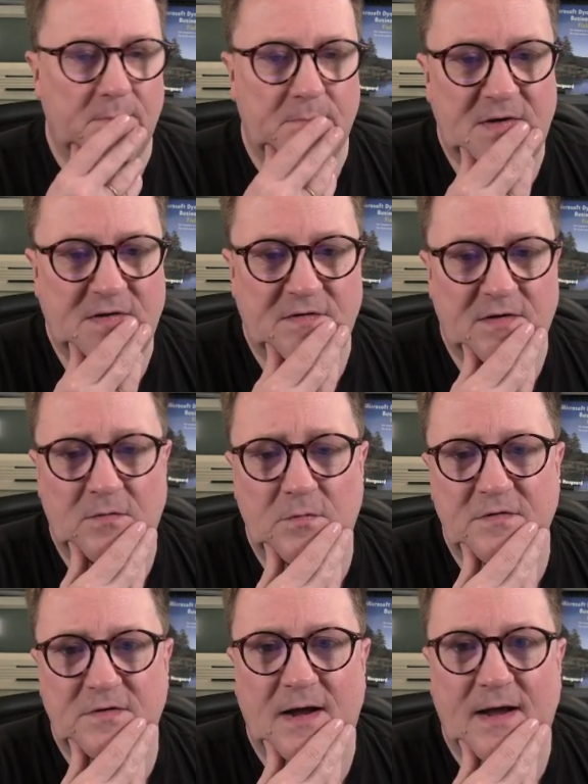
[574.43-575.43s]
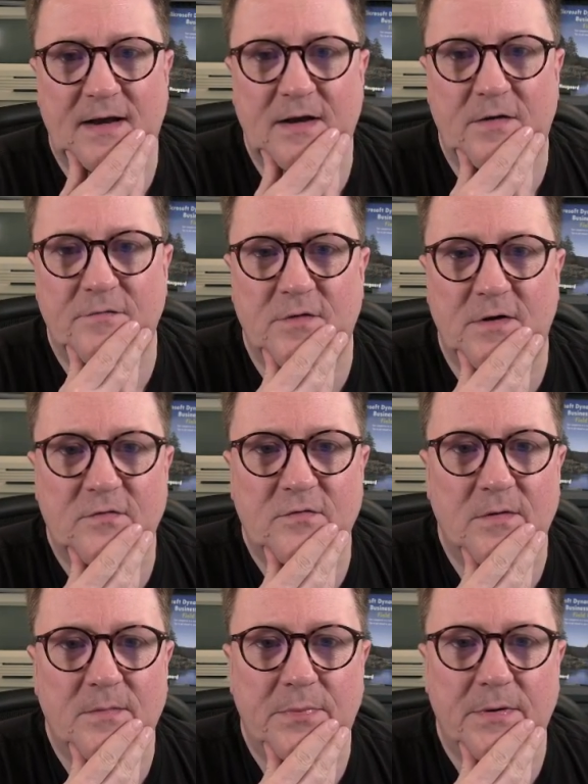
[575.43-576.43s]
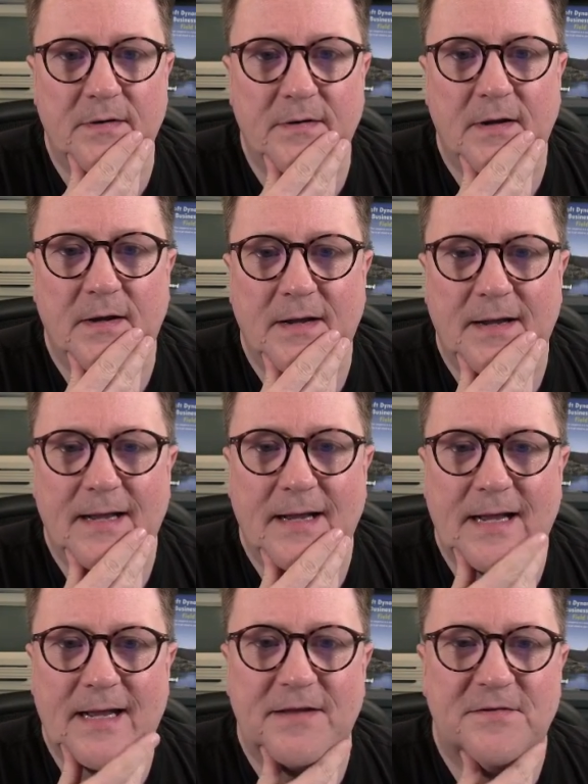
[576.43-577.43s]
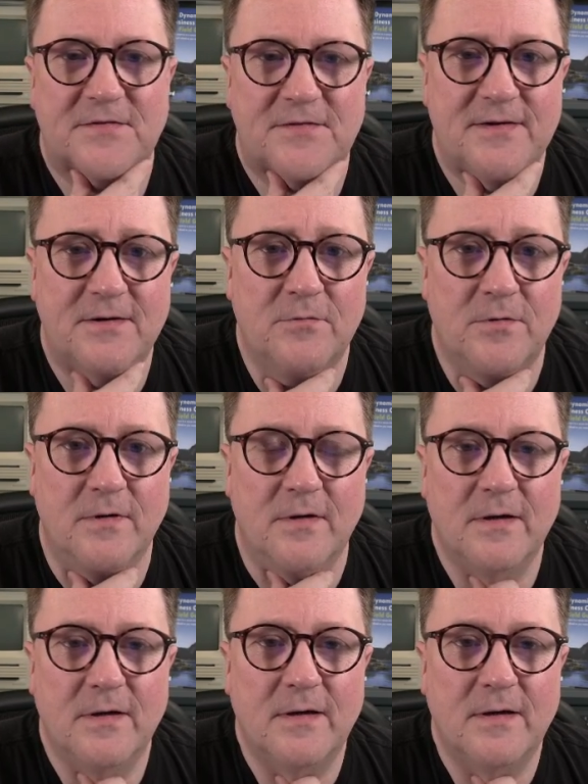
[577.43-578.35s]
BCCL was kind enough to actually build a SQL